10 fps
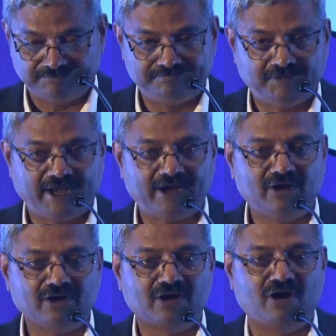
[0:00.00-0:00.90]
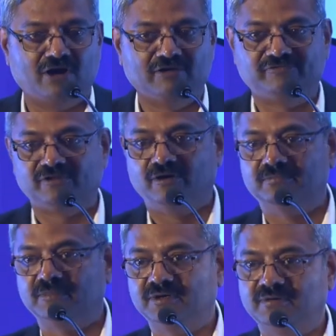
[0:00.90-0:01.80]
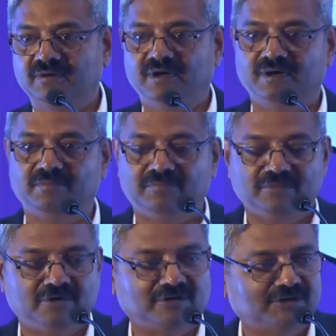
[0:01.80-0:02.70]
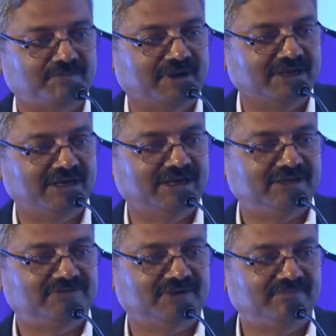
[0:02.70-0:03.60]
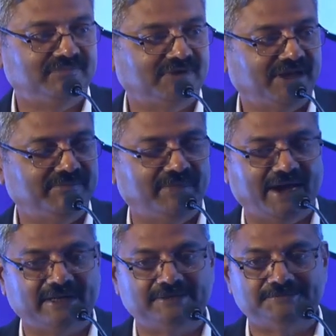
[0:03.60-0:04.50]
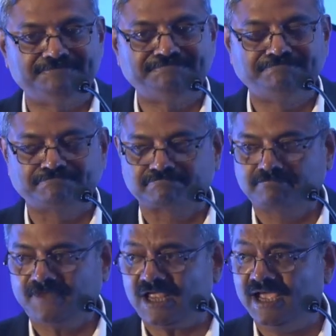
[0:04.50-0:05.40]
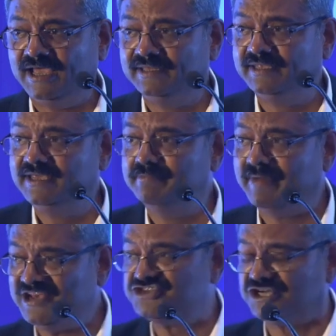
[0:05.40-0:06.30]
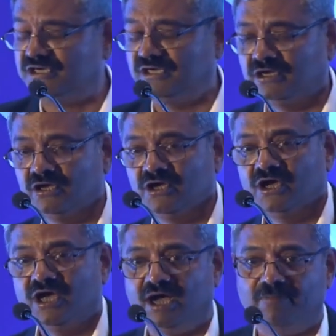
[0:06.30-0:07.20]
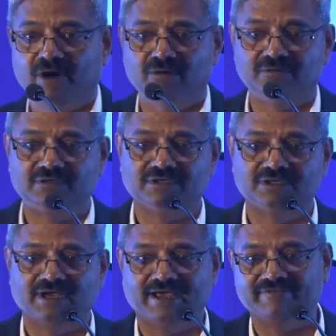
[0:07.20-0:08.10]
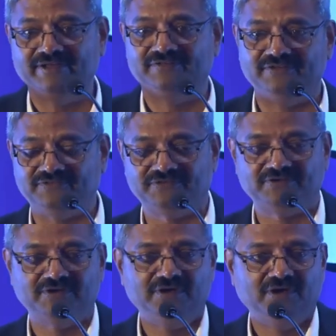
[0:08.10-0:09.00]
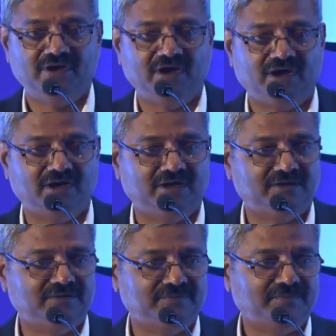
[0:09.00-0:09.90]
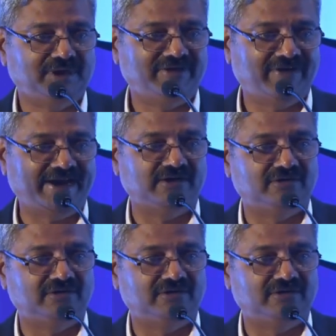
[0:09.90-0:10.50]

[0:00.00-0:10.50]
I got a call from Dr. Pandya some time back, and he mentioned about having this event,